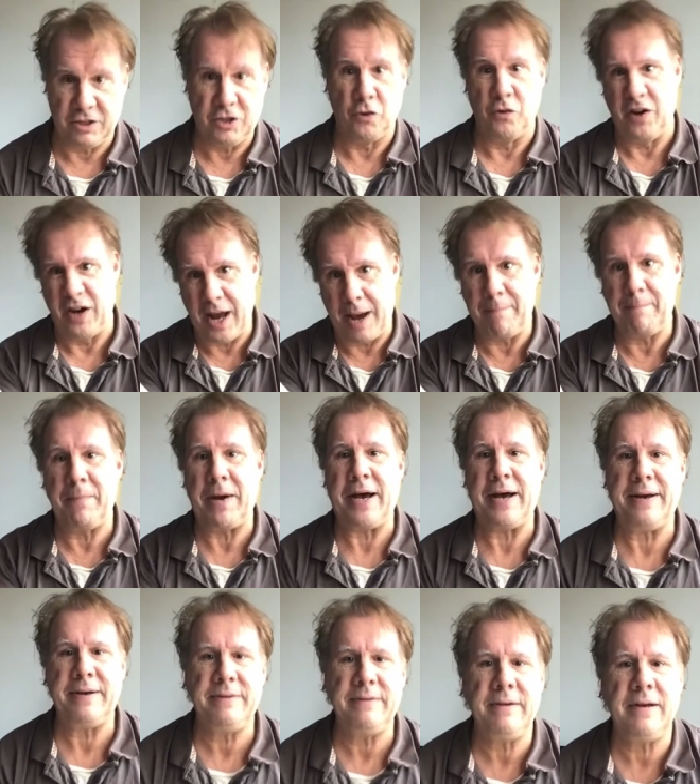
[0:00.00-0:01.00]
to a
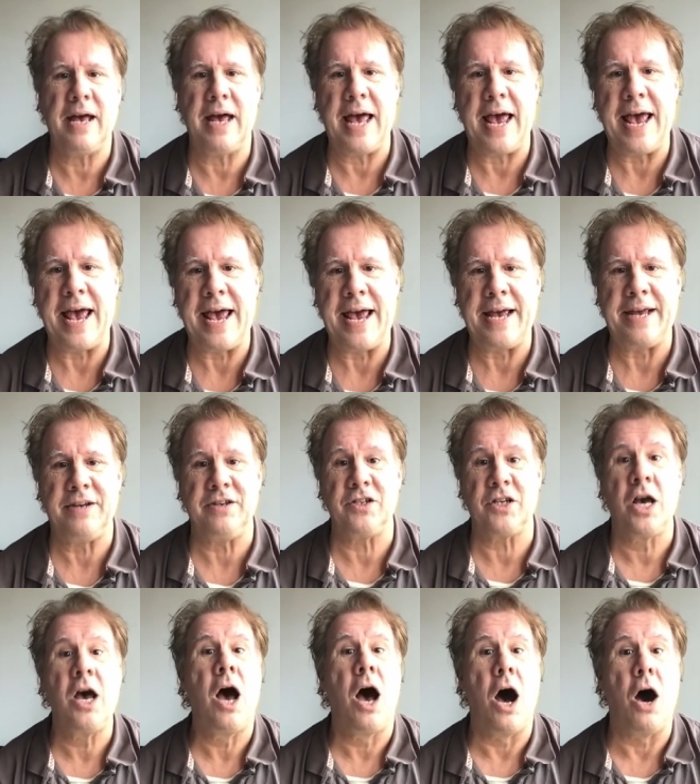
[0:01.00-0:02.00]
number,
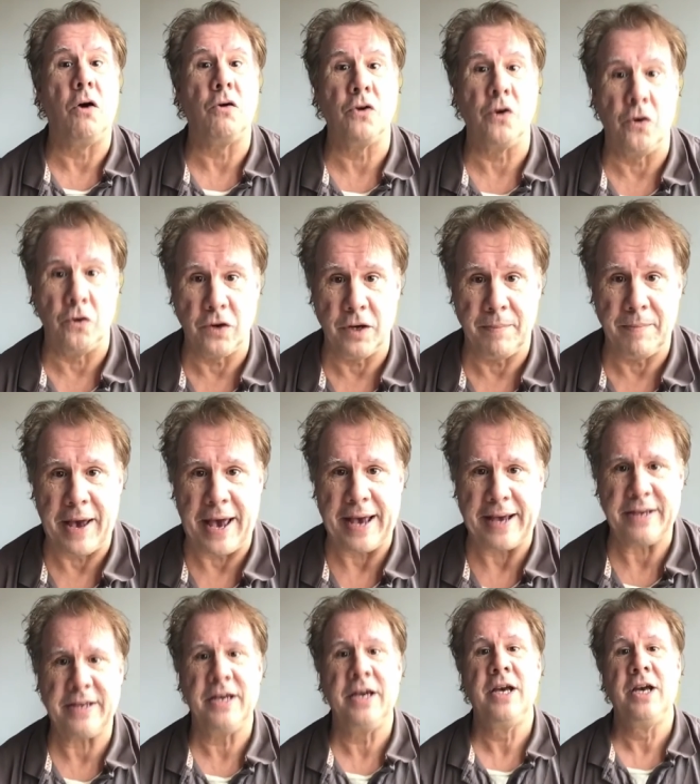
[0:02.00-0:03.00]
and I'll call you
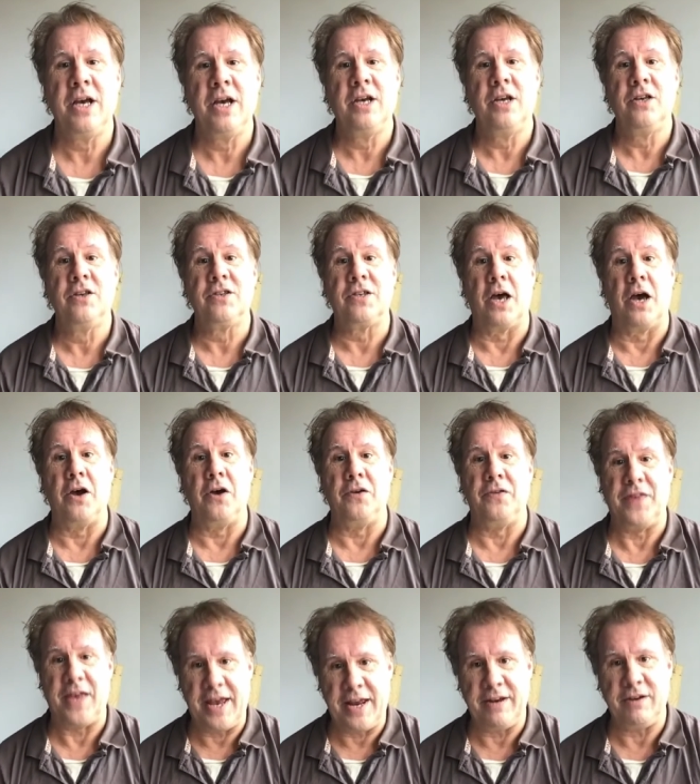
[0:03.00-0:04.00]
back.
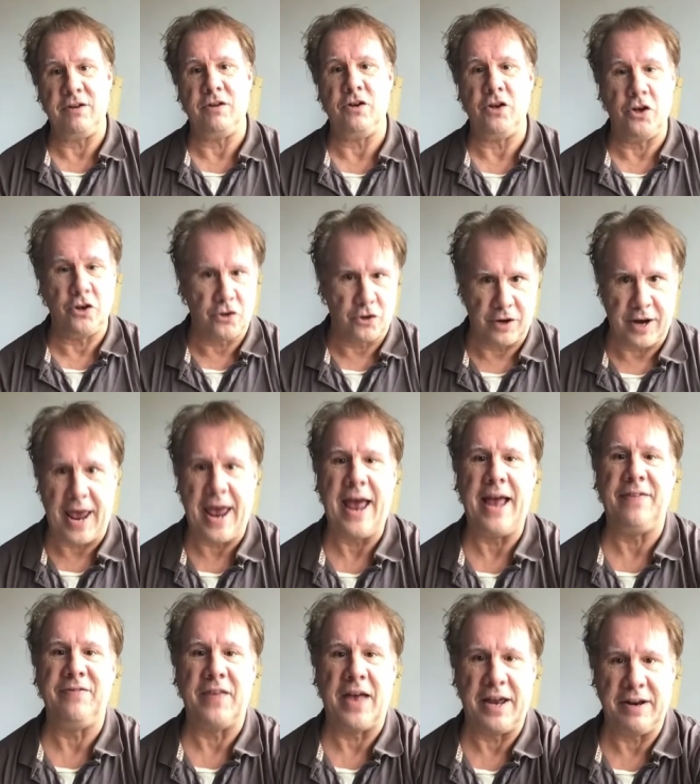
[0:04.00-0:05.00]
So then you could
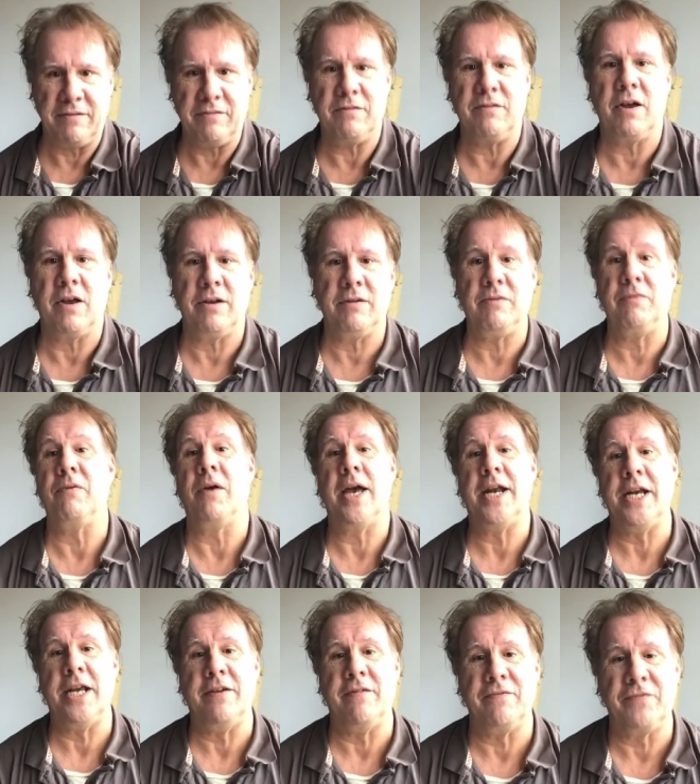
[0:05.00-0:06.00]
hand that, if
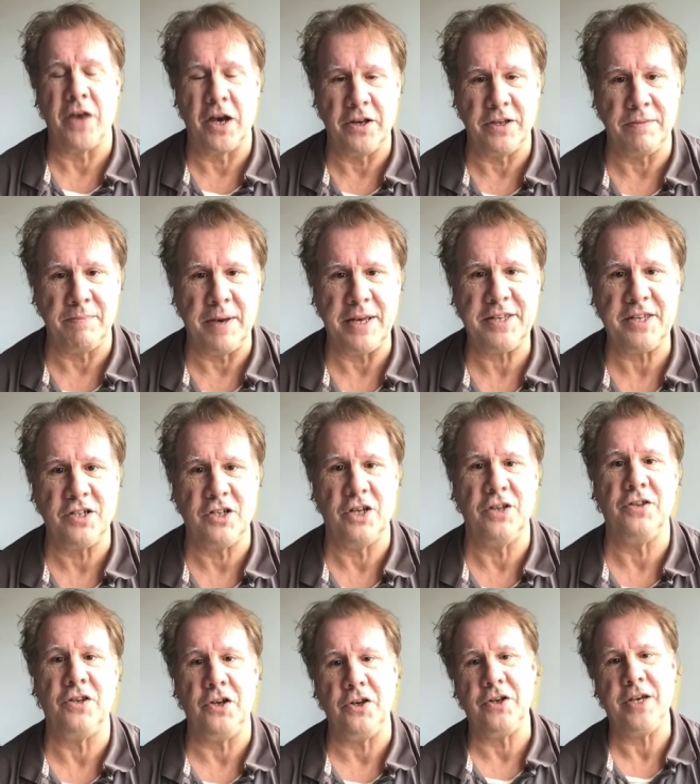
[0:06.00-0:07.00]
any of those
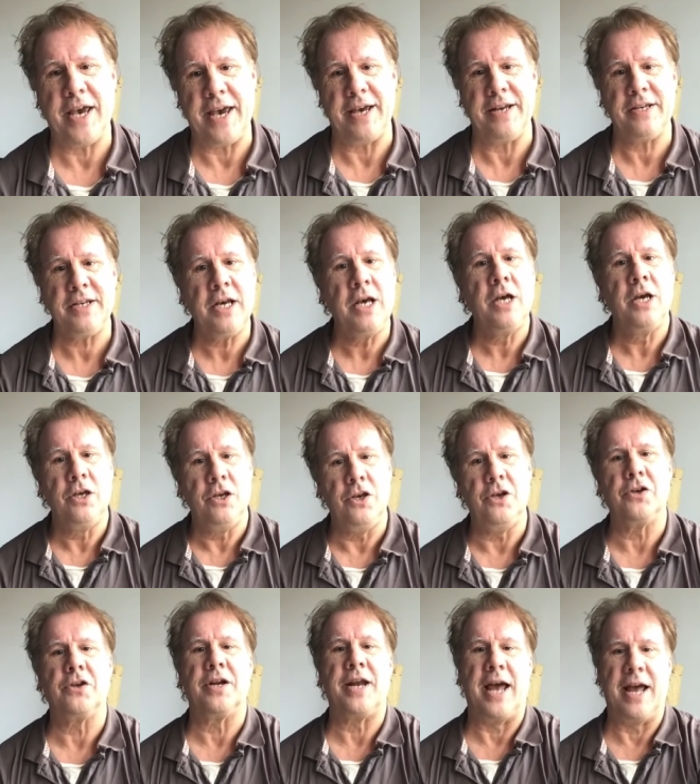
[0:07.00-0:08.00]
messages you get,
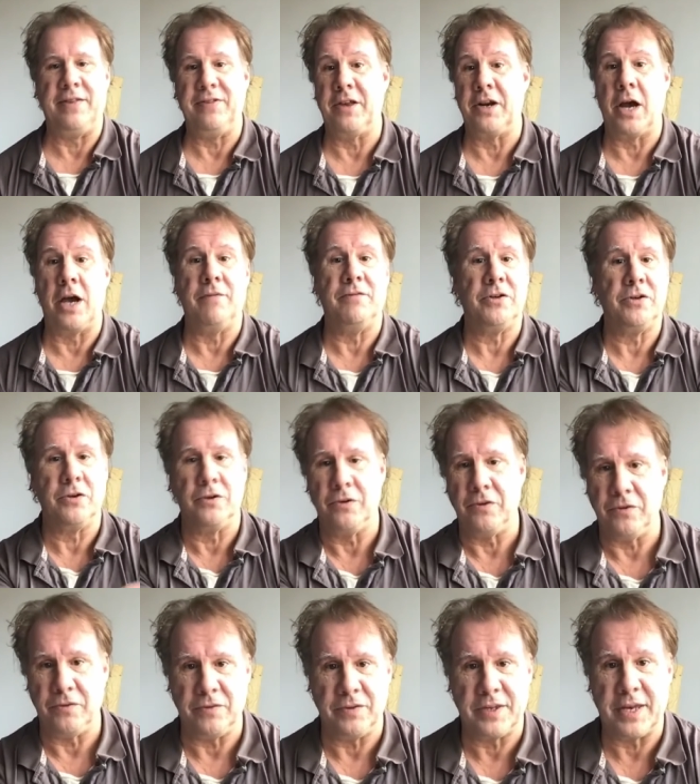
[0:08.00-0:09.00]
you could hand that over
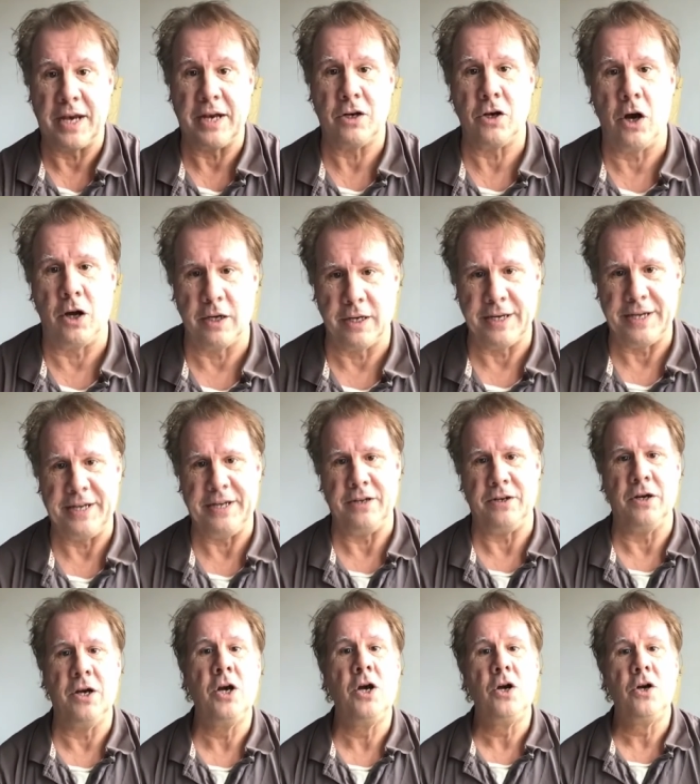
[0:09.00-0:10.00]
to, say, a
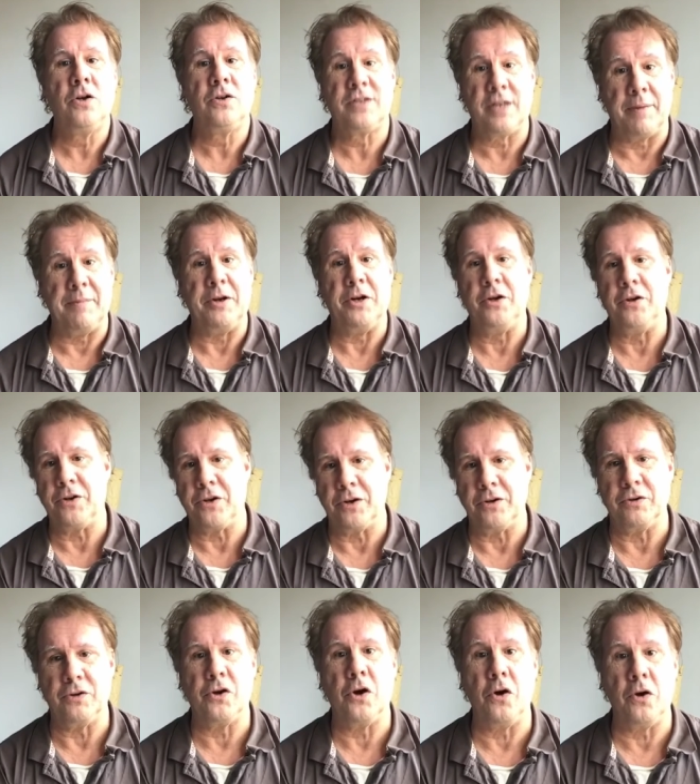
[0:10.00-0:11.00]
colleague, someone who
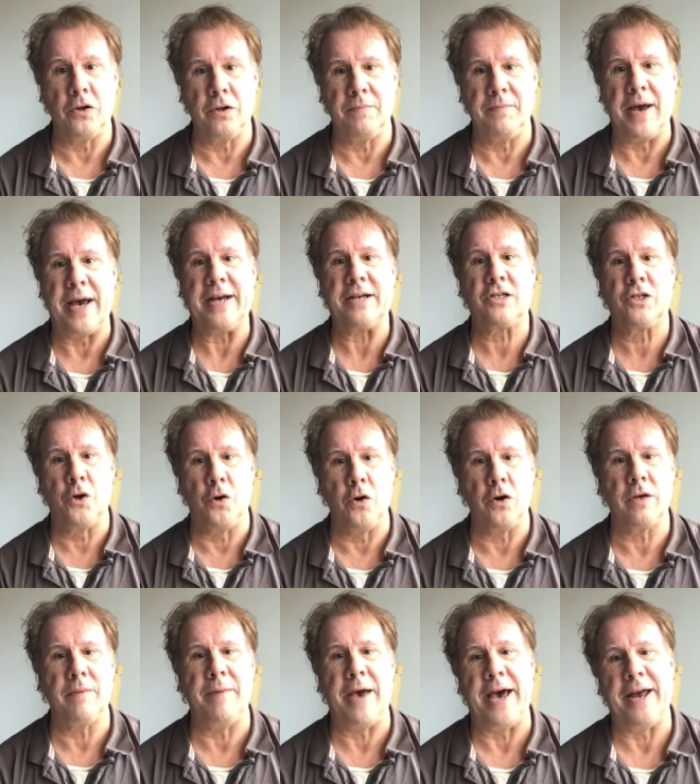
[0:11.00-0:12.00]
can call them back,
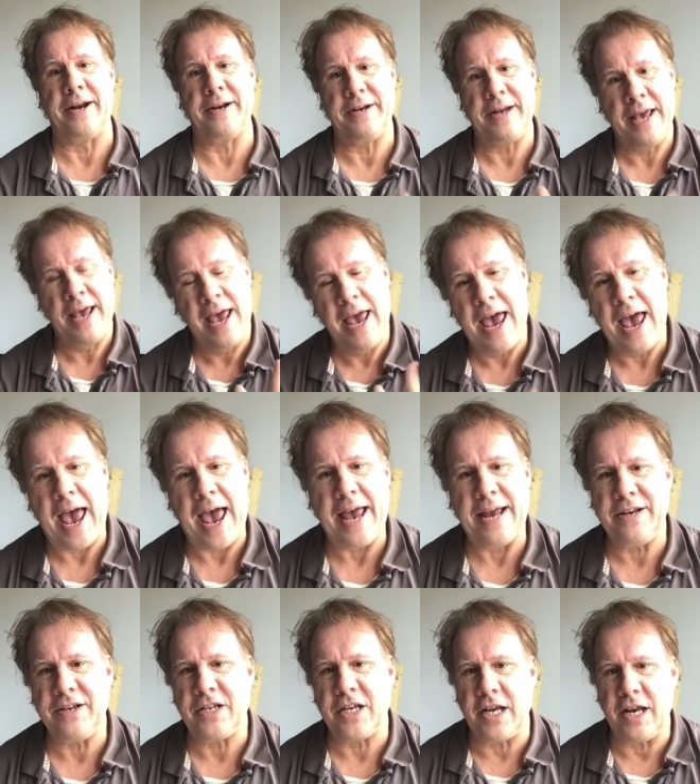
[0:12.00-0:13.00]
talk about it.
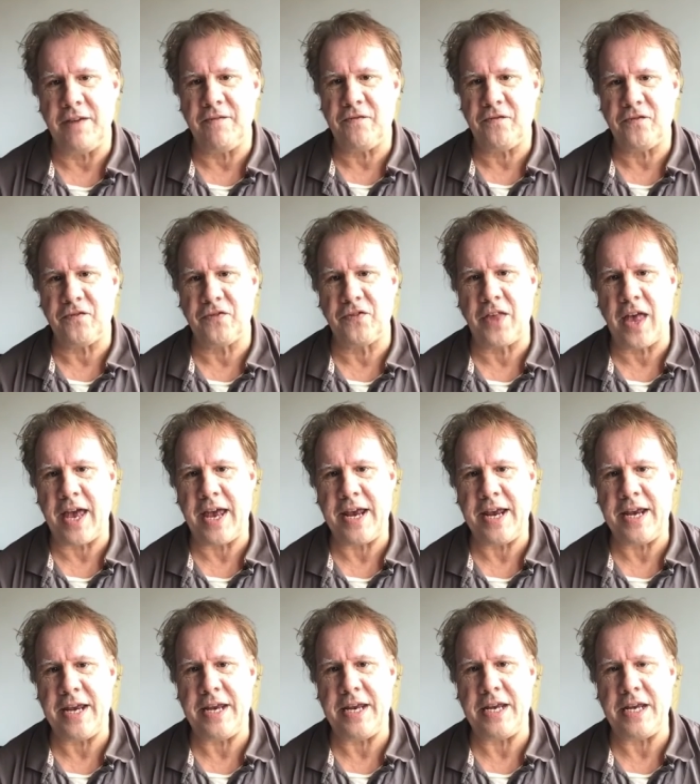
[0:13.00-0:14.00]
And if
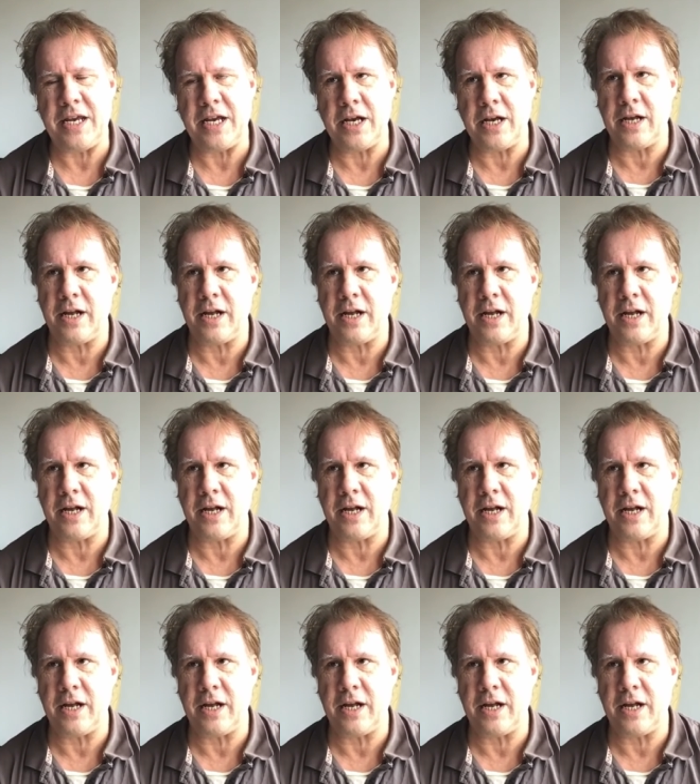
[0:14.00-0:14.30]
they